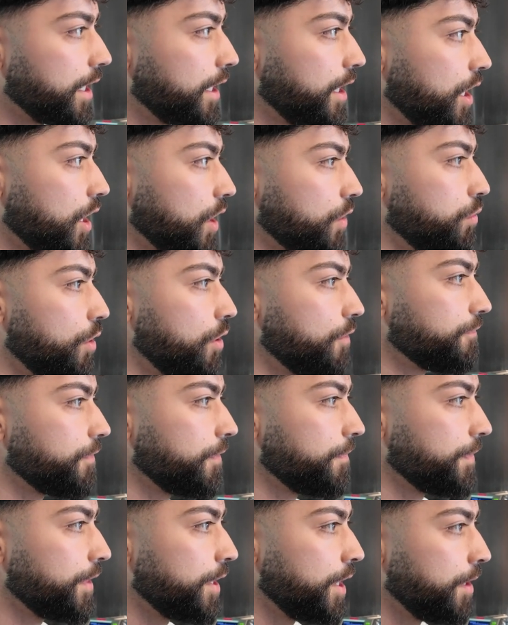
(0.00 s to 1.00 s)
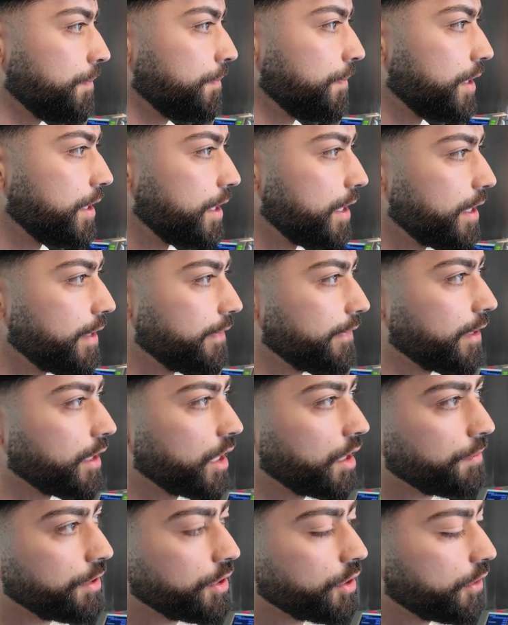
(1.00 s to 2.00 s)
I got a quote from them. They
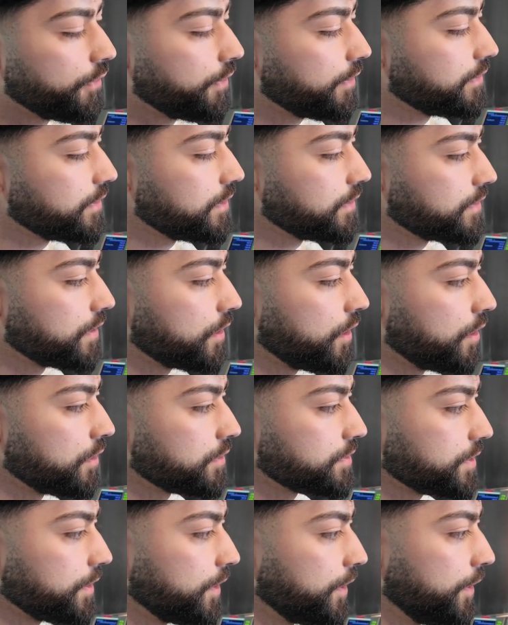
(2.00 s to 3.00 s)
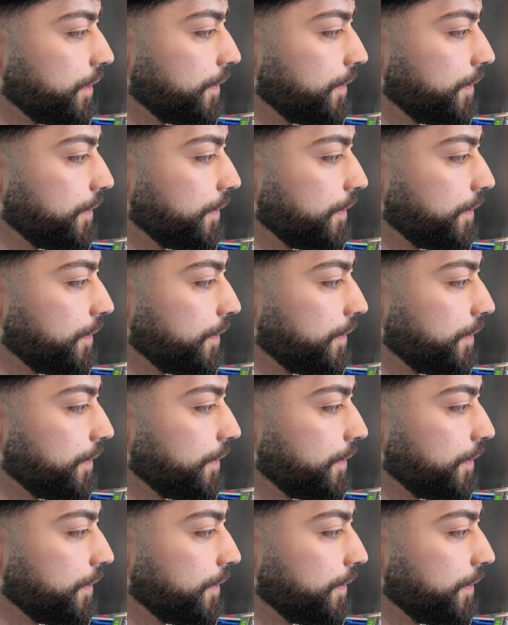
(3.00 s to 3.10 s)
let me know the details.